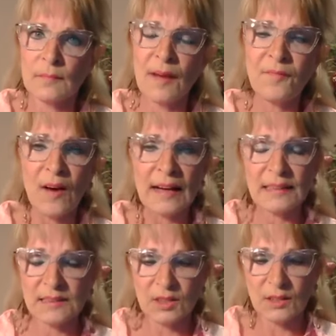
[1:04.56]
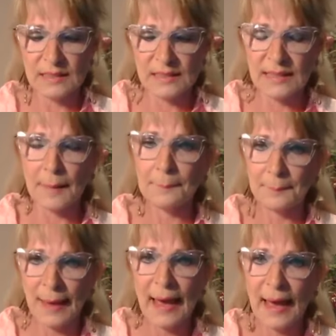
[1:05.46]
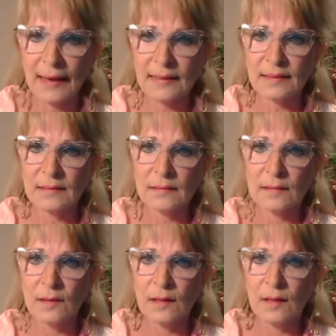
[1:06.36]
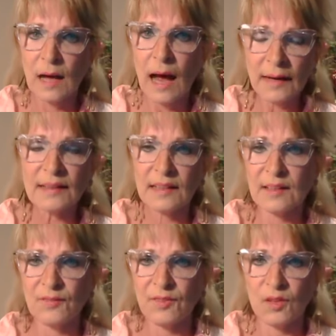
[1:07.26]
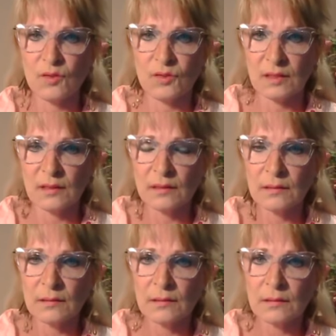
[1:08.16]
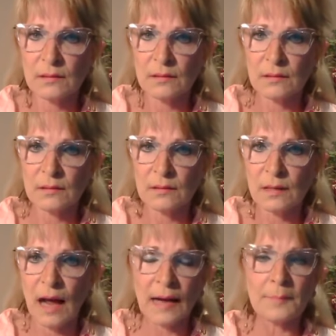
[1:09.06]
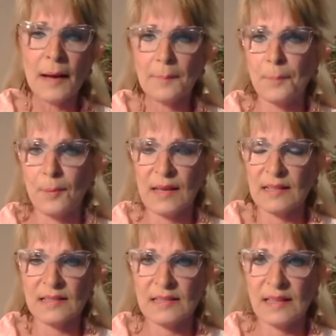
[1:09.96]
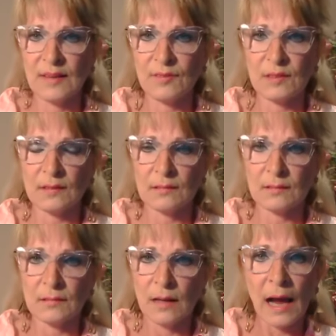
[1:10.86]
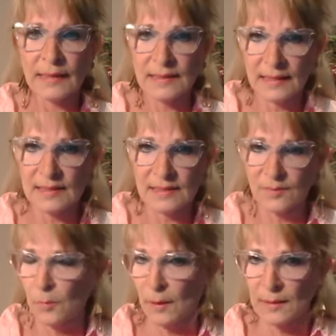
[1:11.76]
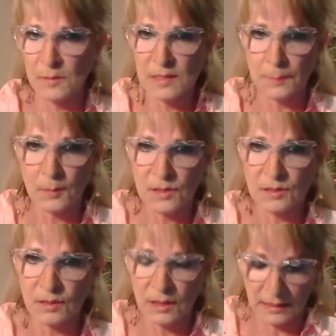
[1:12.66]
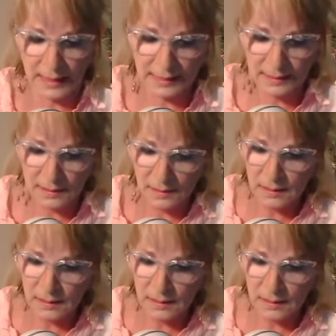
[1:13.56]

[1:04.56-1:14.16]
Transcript: I finally took a step back out of the confusion, out of my preconceived ideas of what it was supposed to look like.